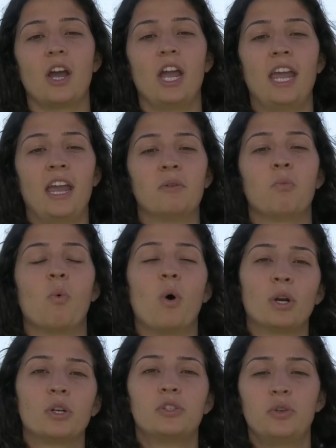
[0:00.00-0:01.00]
and
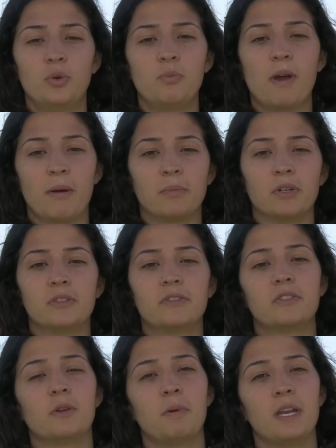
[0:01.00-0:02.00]
1 or 2 members,
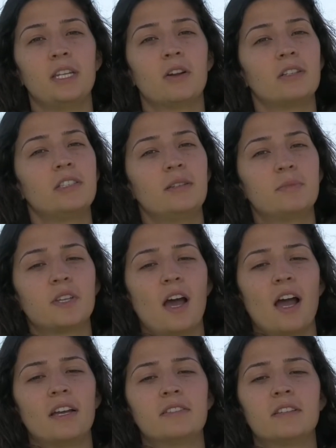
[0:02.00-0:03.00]
depending on team
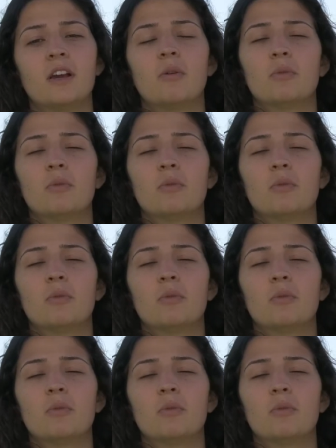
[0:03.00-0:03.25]
size,